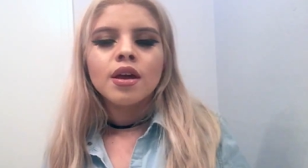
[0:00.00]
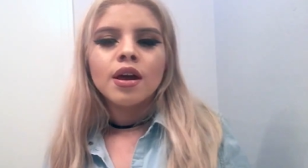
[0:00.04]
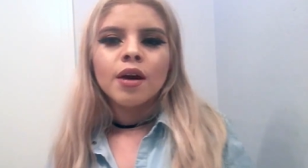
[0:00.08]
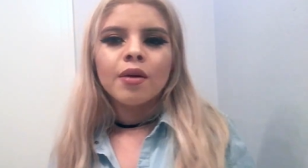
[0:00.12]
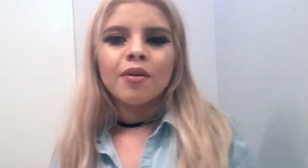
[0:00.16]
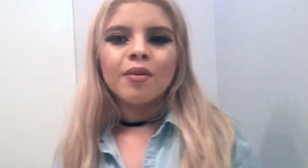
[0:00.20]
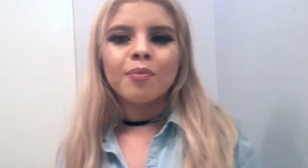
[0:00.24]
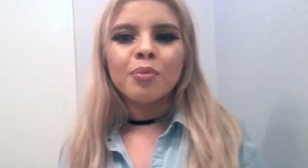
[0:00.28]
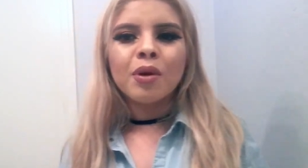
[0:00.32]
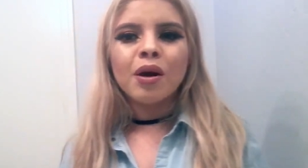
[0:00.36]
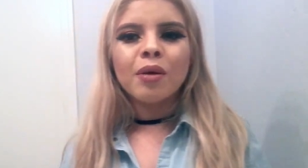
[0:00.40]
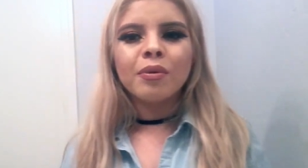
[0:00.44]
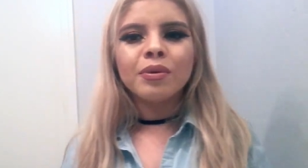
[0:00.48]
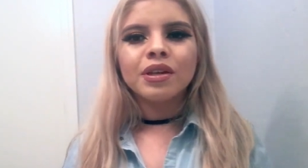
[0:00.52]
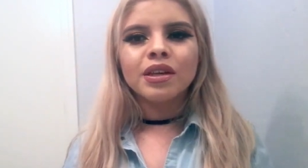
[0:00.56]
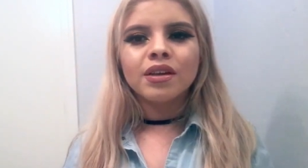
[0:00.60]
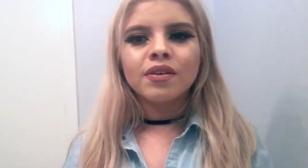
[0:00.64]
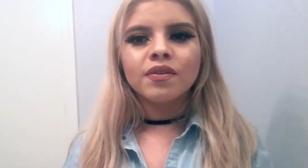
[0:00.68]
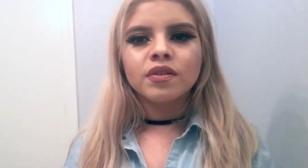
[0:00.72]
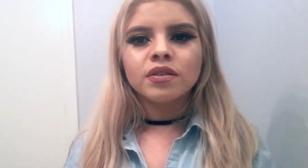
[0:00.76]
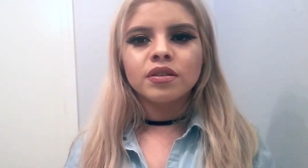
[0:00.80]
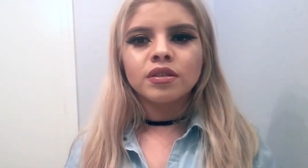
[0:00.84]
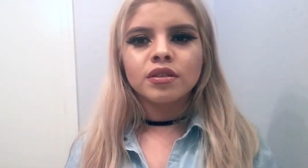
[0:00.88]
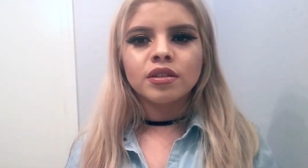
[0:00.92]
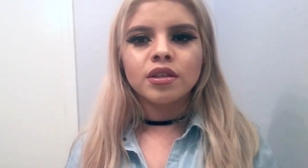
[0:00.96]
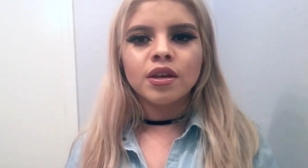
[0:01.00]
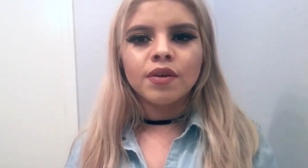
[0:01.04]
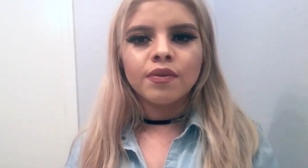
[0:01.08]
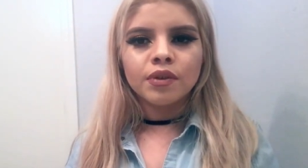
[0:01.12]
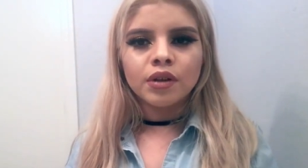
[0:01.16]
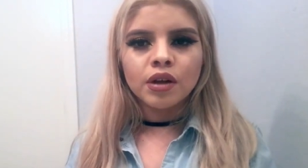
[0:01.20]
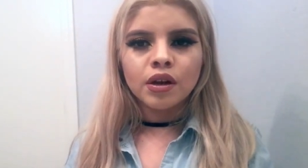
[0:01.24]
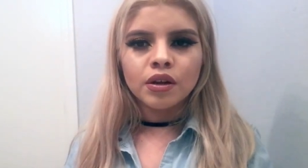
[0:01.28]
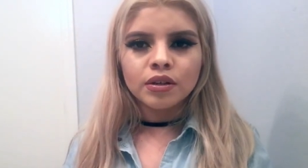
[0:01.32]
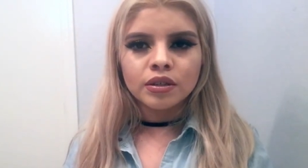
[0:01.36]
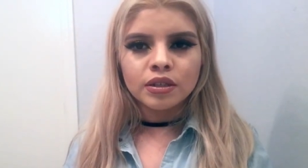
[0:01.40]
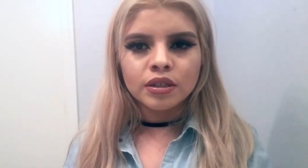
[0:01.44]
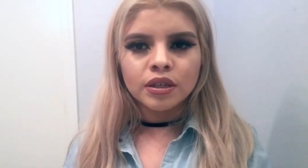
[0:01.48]
I'd probably give this a 7
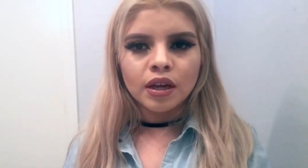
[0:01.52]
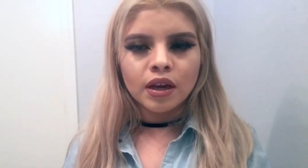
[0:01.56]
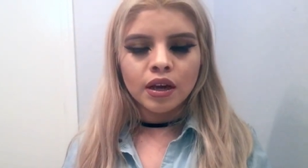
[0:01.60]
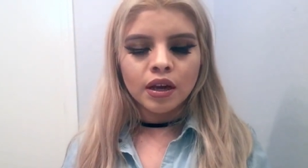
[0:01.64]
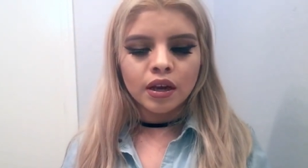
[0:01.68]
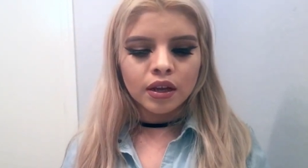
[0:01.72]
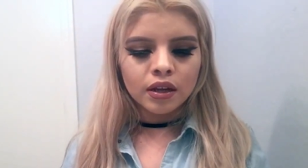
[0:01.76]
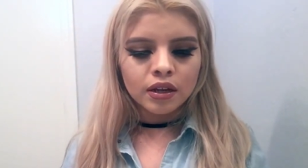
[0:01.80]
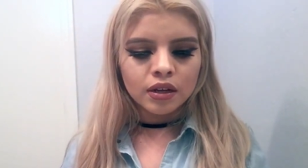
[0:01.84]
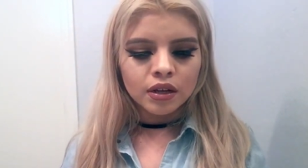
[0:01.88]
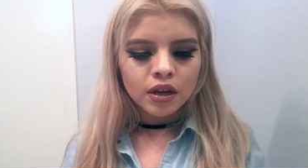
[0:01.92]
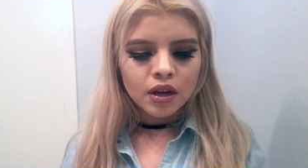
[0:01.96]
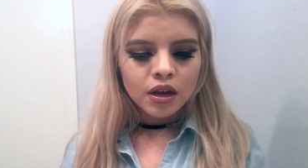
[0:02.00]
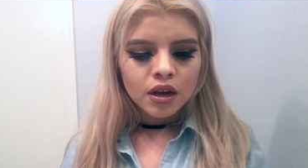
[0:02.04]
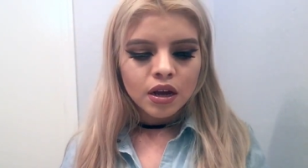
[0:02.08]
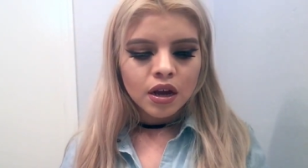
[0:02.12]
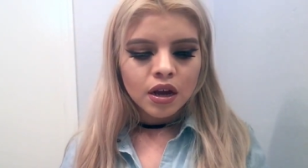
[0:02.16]
out of 10.